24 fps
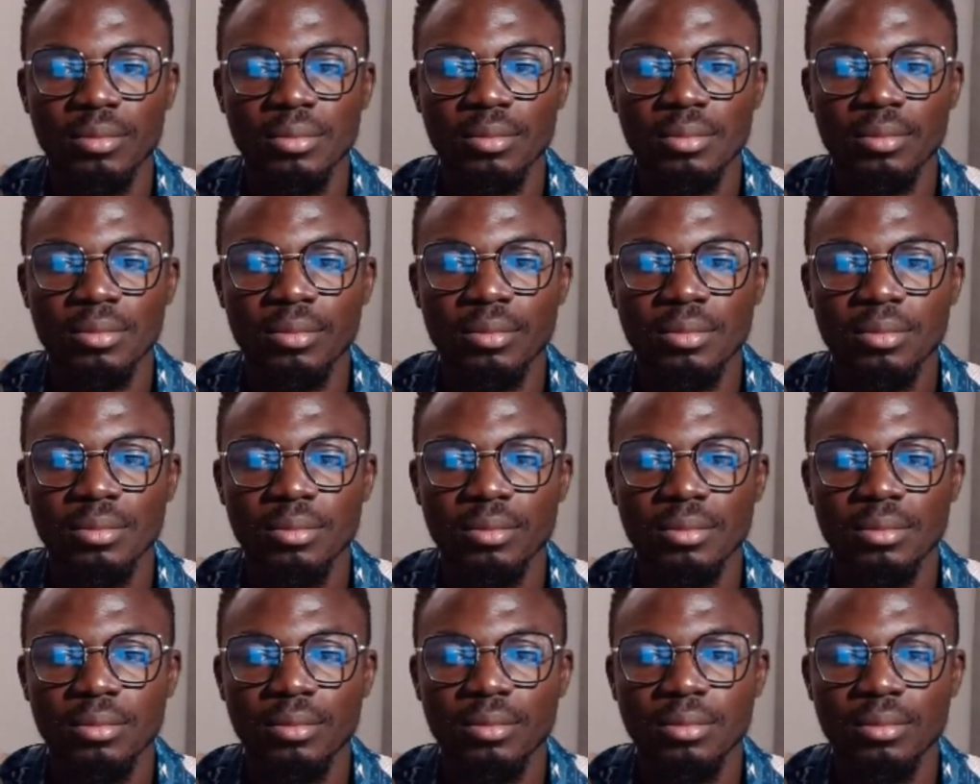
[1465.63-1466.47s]

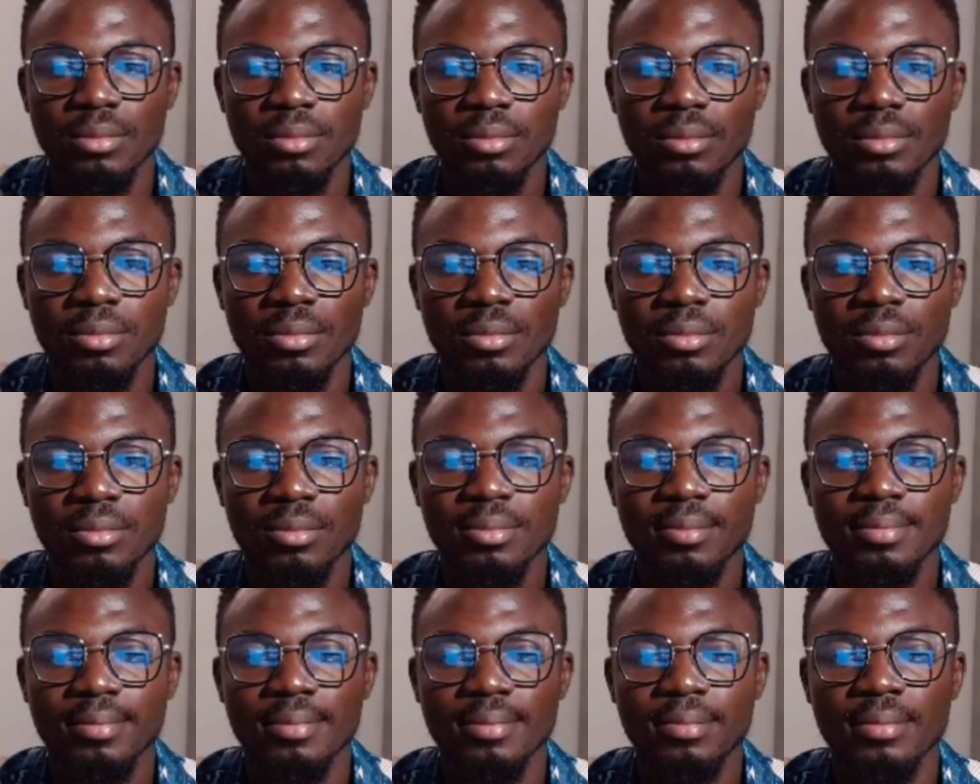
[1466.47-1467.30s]

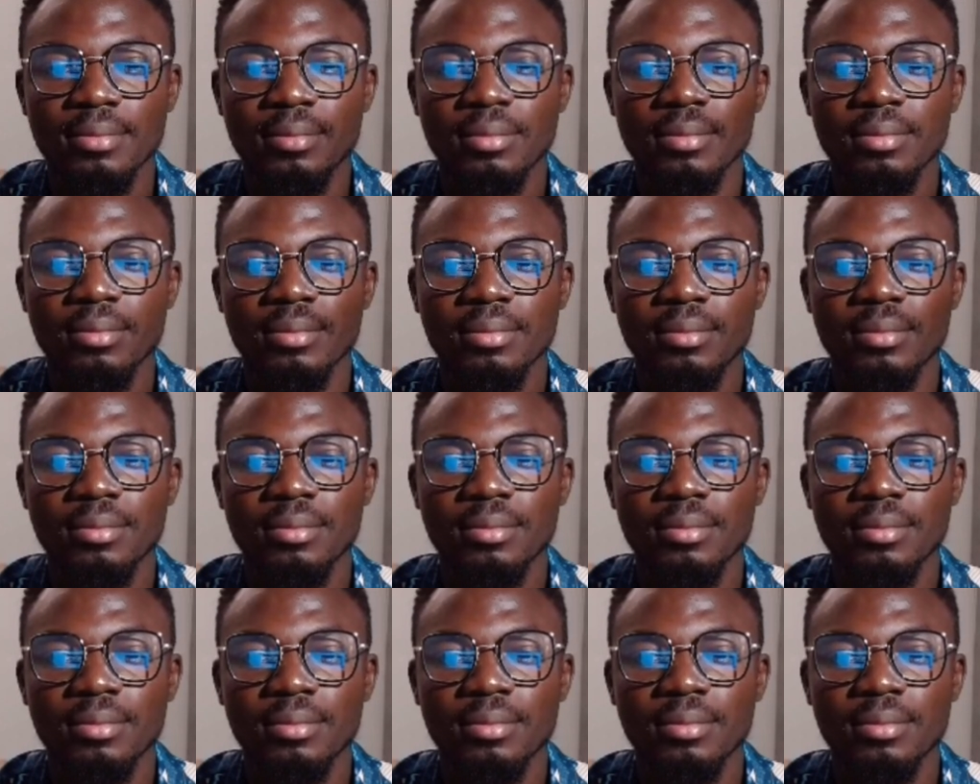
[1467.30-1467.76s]
The person shown says nothing.